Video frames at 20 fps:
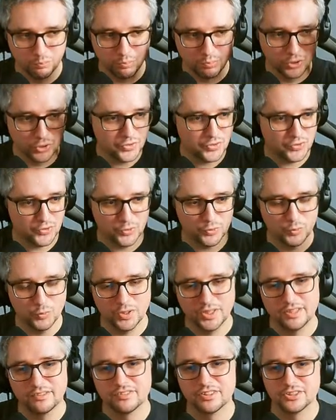books or
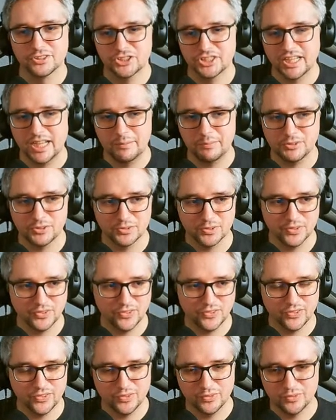whatever
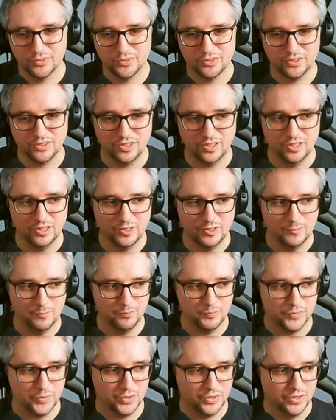chapters
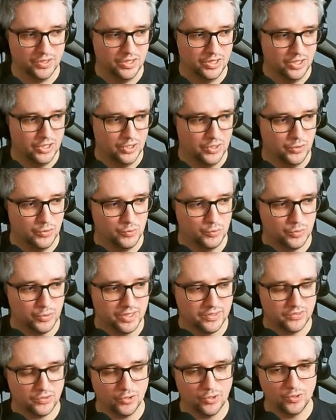um, where
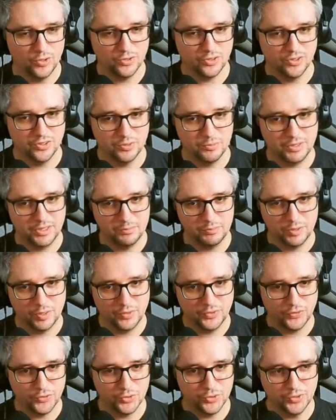it's all going to be
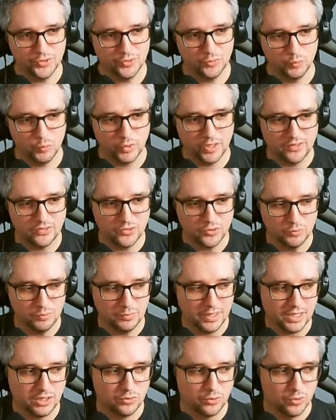about certain ways to
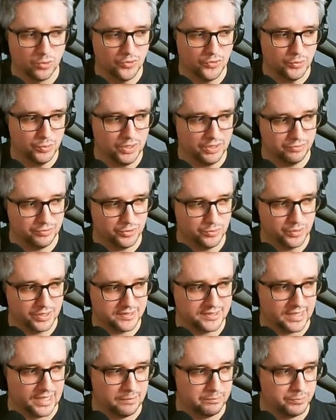make goals with a few
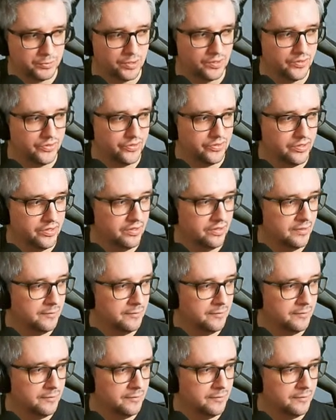examples.